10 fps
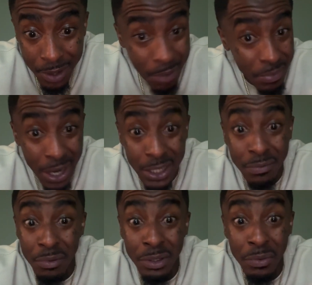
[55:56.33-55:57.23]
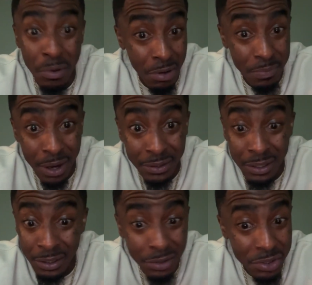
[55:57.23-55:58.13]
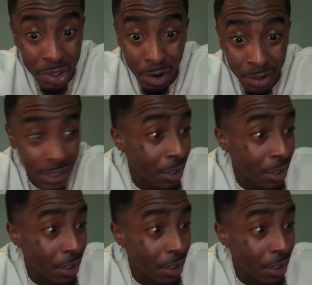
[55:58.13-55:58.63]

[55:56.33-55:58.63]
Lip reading: I'm not even really worried about that other target.